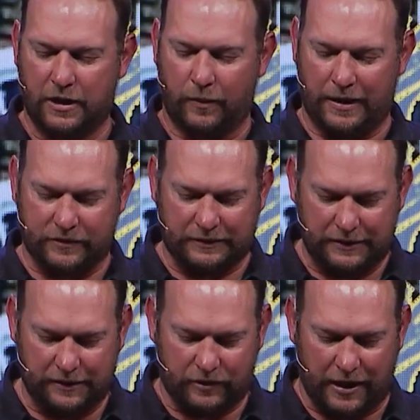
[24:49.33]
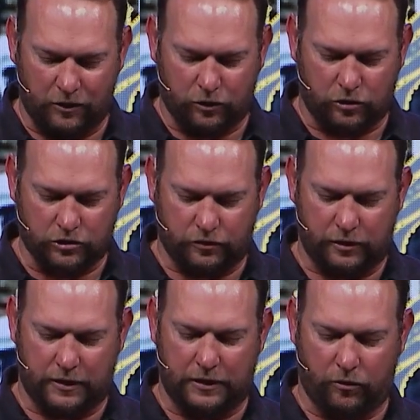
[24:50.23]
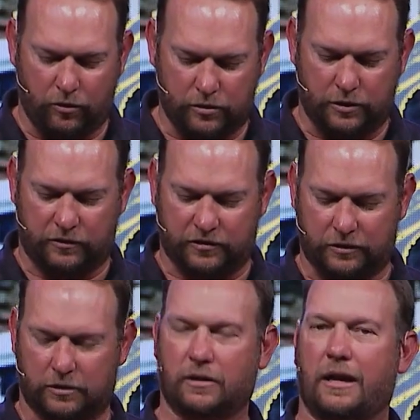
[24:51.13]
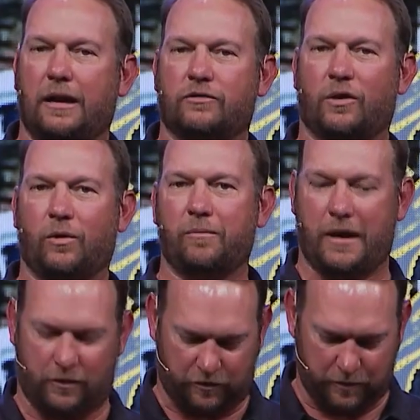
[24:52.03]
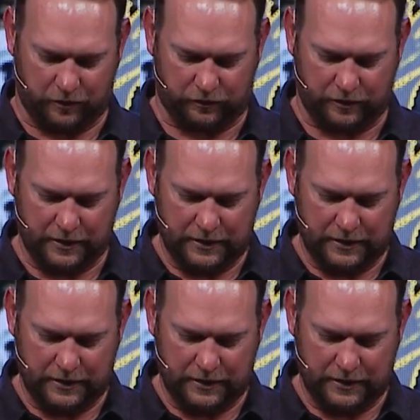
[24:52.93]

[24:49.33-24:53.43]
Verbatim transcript: we have to live counterculturally in order to center our lives on what matters most.